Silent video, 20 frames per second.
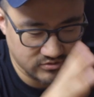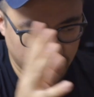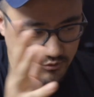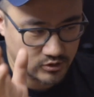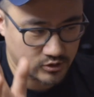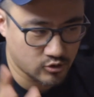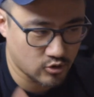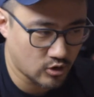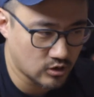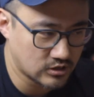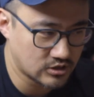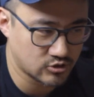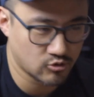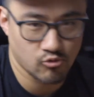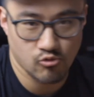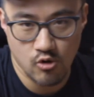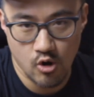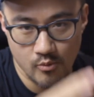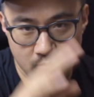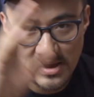you want to call it, the
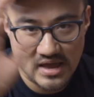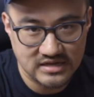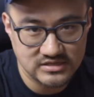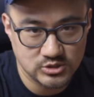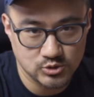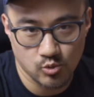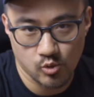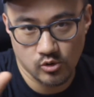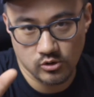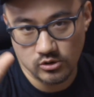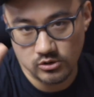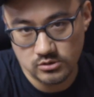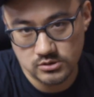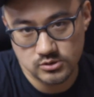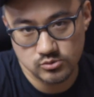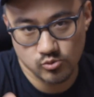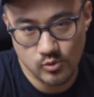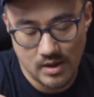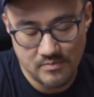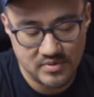Romance World
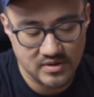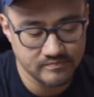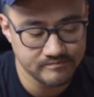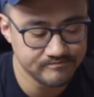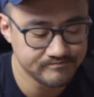weapon.